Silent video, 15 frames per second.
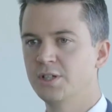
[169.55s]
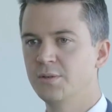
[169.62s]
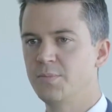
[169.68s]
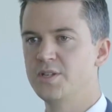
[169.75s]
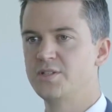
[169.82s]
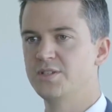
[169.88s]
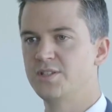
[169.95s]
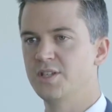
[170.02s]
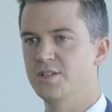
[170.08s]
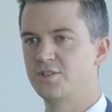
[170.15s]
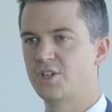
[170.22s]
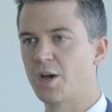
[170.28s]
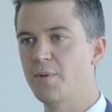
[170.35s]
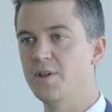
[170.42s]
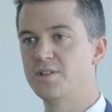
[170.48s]
businesses
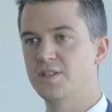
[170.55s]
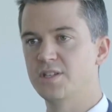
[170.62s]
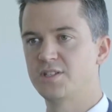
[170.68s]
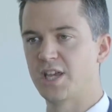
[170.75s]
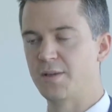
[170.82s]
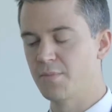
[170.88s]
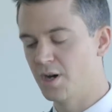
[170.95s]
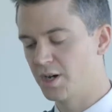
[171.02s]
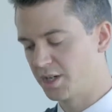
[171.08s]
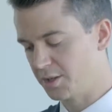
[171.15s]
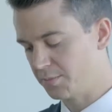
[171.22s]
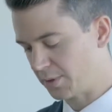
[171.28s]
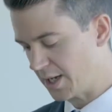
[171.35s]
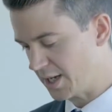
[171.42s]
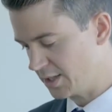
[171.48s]
come into the same
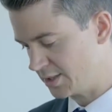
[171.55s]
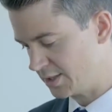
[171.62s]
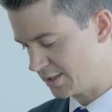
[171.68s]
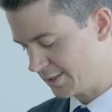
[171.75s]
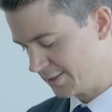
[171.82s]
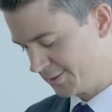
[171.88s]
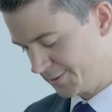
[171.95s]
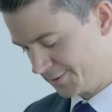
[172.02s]
marketplace.